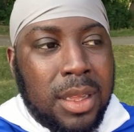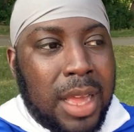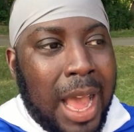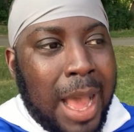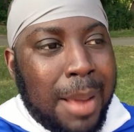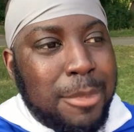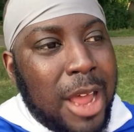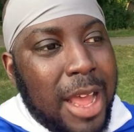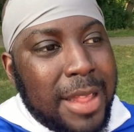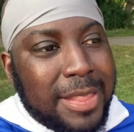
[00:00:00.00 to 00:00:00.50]

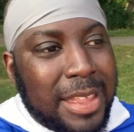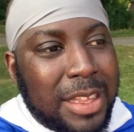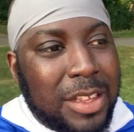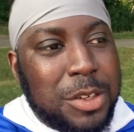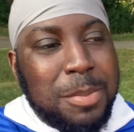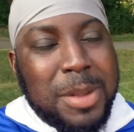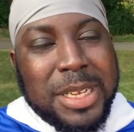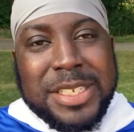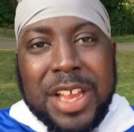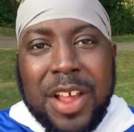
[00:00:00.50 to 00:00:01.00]
I'm not thinking to
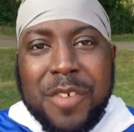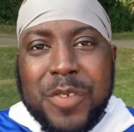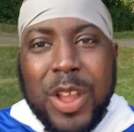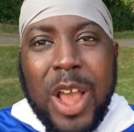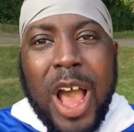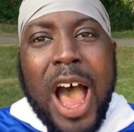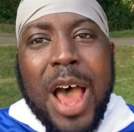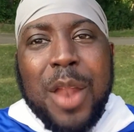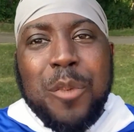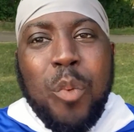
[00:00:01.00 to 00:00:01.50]
myself,
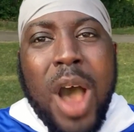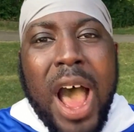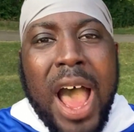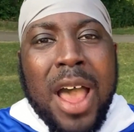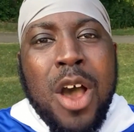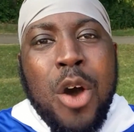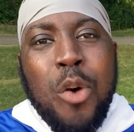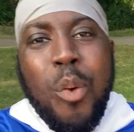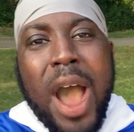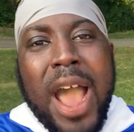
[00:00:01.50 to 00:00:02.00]
God,
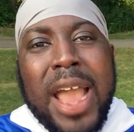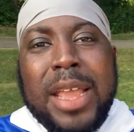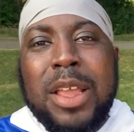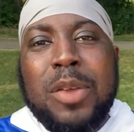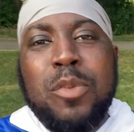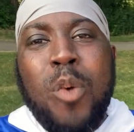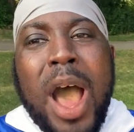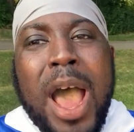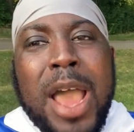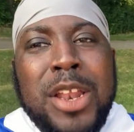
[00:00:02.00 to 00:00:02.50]

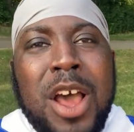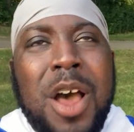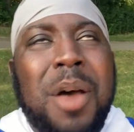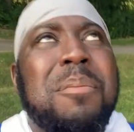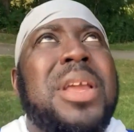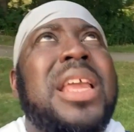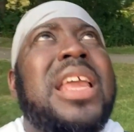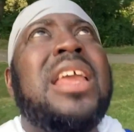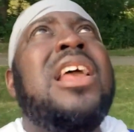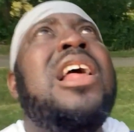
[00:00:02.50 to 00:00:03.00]
why not me?